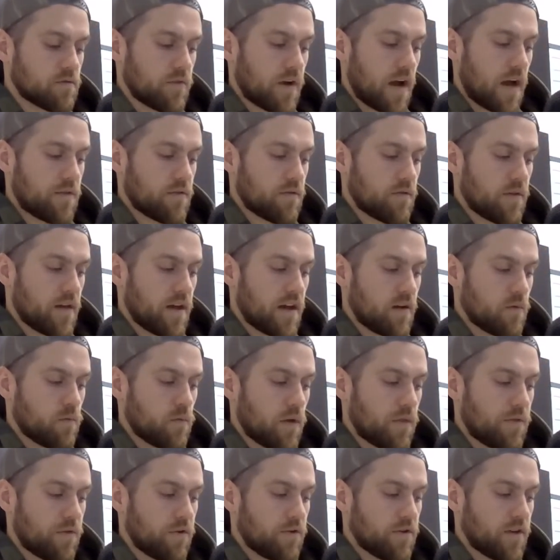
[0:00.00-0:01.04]
rather than
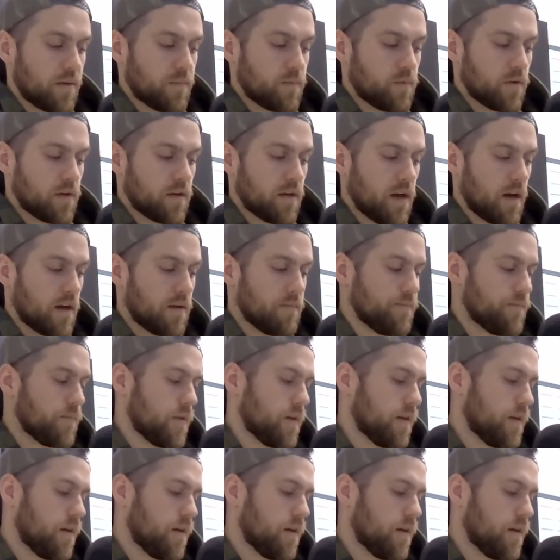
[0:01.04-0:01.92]
138.9.